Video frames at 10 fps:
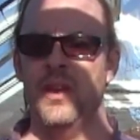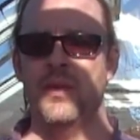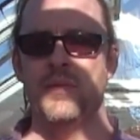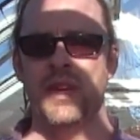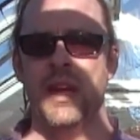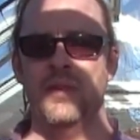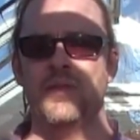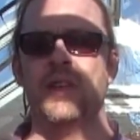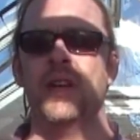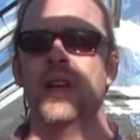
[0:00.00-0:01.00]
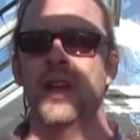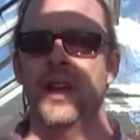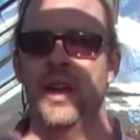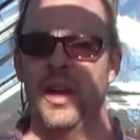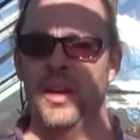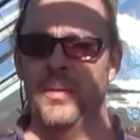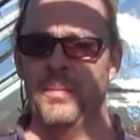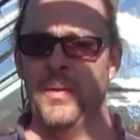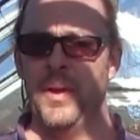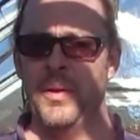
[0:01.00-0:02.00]
themselves and a
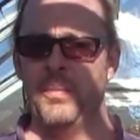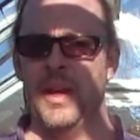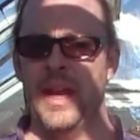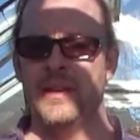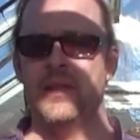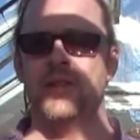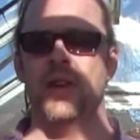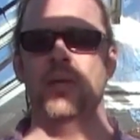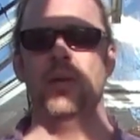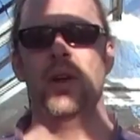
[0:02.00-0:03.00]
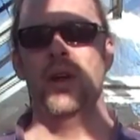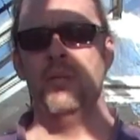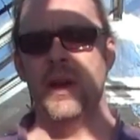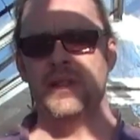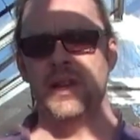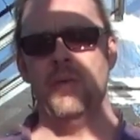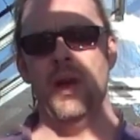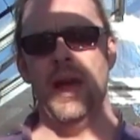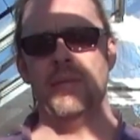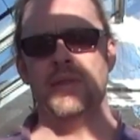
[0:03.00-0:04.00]
plant. So basically,
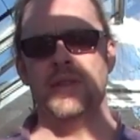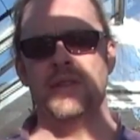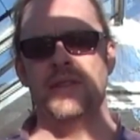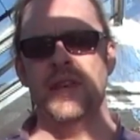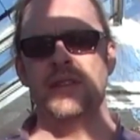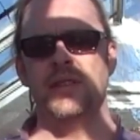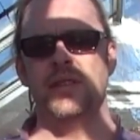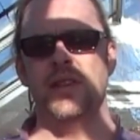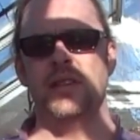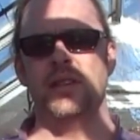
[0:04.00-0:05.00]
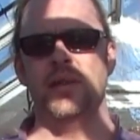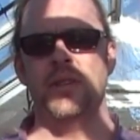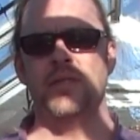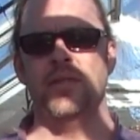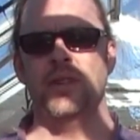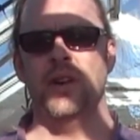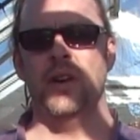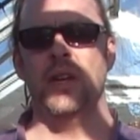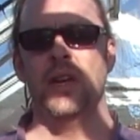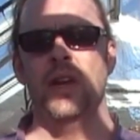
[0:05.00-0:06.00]
what happens is this
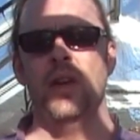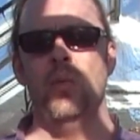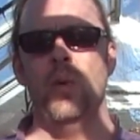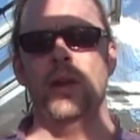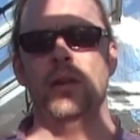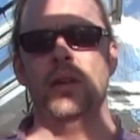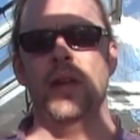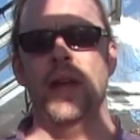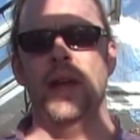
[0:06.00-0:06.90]
fungi will